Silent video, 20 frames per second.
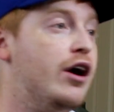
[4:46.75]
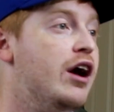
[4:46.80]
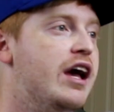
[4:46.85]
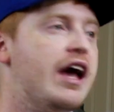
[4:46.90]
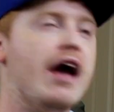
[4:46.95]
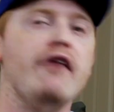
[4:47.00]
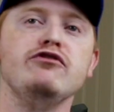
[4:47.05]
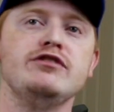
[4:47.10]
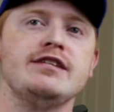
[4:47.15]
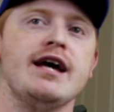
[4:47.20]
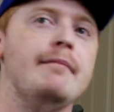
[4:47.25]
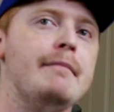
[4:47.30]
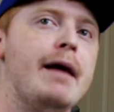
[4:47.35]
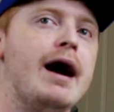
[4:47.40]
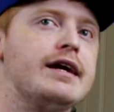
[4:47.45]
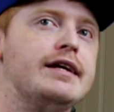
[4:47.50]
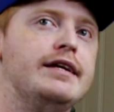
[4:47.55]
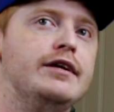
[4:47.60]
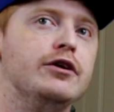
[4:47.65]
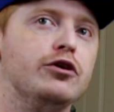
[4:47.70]
Every time I
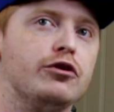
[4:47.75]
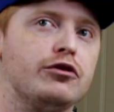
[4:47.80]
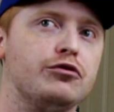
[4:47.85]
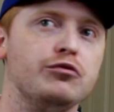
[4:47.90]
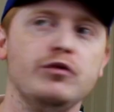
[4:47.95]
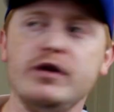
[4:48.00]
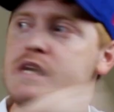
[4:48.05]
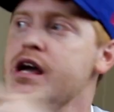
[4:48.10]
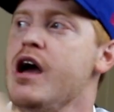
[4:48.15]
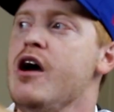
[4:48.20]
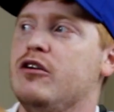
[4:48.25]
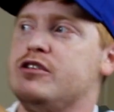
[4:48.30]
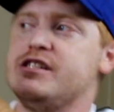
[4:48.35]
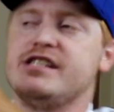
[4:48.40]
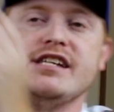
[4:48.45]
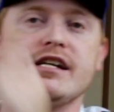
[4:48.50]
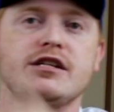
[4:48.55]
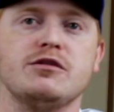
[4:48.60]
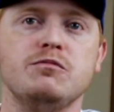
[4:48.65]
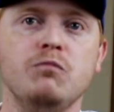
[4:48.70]
kill 3,
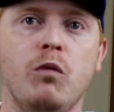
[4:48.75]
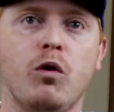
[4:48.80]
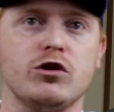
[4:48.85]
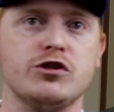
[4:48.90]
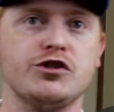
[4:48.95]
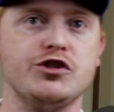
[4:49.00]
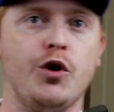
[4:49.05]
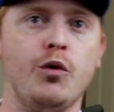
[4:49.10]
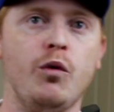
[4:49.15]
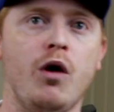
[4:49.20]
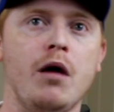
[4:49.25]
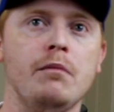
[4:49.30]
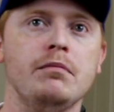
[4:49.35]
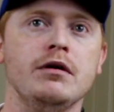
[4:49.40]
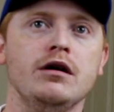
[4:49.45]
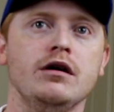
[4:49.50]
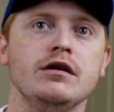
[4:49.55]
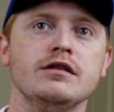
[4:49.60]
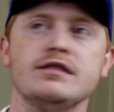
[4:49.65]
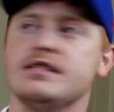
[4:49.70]
6 more show up.
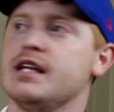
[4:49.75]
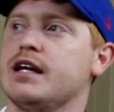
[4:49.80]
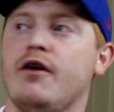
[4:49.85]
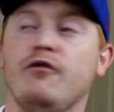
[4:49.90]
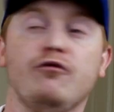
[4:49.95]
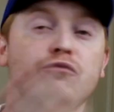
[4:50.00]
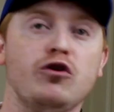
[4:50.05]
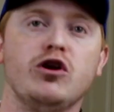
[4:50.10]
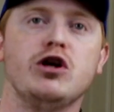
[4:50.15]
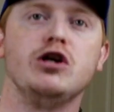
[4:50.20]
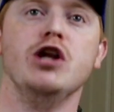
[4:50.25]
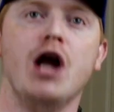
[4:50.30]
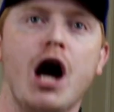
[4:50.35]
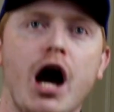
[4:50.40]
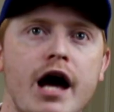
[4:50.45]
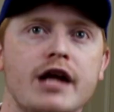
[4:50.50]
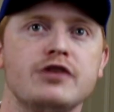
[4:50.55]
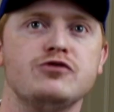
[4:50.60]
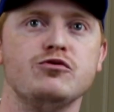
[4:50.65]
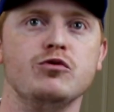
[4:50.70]
It's like a friggin'
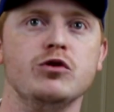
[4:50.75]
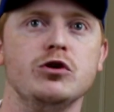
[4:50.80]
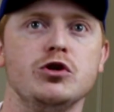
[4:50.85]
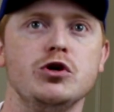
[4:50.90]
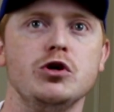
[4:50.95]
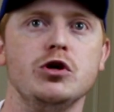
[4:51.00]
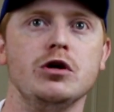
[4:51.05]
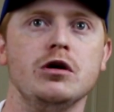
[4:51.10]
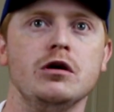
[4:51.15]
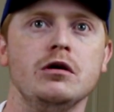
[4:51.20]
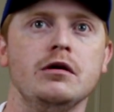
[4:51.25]
hydra in here.